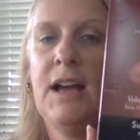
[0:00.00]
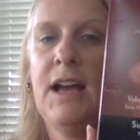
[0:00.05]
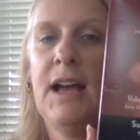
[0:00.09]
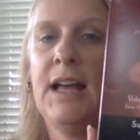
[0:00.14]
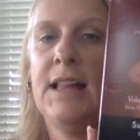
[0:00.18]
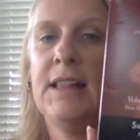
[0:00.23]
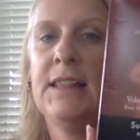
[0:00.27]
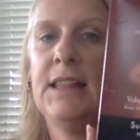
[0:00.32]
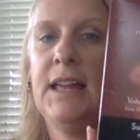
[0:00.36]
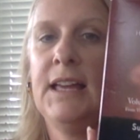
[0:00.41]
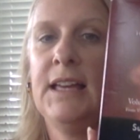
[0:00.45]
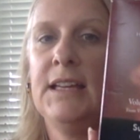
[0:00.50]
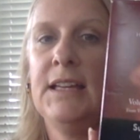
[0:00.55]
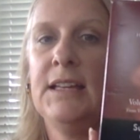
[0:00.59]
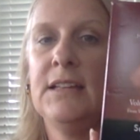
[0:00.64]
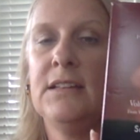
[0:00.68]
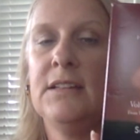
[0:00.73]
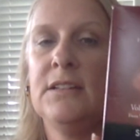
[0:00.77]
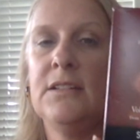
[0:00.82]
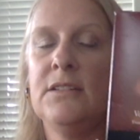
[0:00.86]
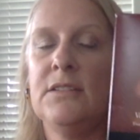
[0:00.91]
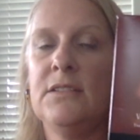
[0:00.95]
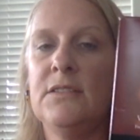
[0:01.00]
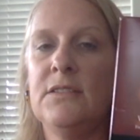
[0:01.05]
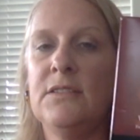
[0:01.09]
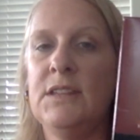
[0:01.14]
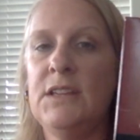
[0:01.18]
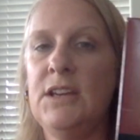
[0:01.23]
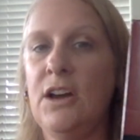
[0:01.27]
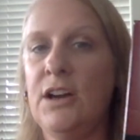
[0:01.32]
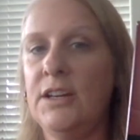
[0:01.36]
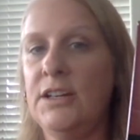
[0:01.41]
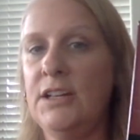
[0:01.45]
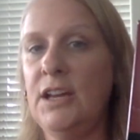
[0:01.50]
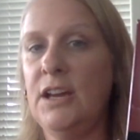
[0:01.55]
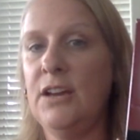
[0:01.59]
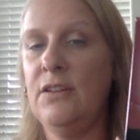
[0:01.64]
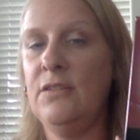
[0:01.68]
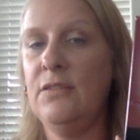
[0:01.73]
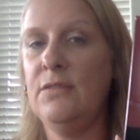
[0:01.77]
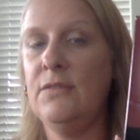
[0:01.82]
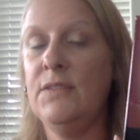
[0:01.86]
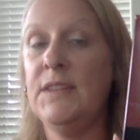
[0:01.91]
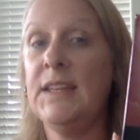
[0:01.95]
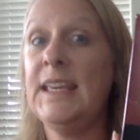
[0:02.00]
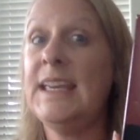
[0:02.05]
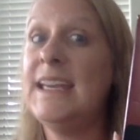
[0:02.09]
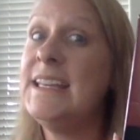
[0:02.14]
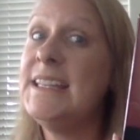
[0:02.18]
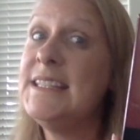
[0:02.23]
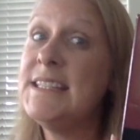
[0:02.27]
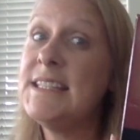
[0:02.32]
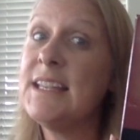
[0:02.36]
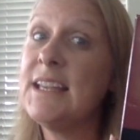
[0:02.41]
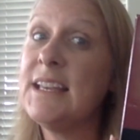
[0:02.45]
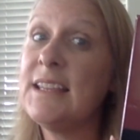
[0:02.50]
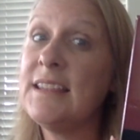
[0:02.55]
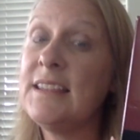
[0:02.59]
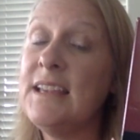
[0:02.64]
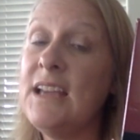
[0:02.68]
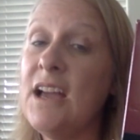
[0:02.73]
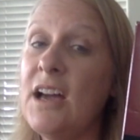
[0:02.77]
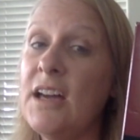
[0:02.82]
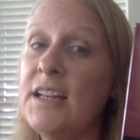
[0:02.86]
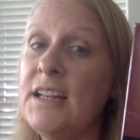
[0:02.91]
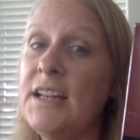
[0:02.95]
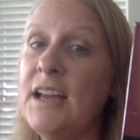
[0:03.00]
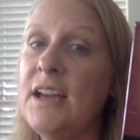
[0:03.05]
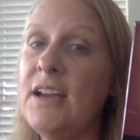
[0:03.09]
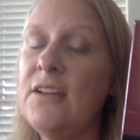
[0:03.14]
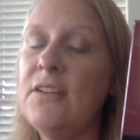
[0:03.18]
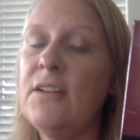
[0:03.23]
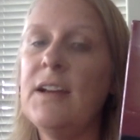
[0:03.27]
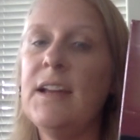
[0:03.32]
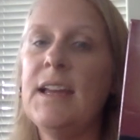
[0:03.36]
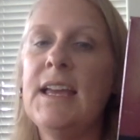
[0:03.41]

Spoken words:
I like the audio. The kids like the audio.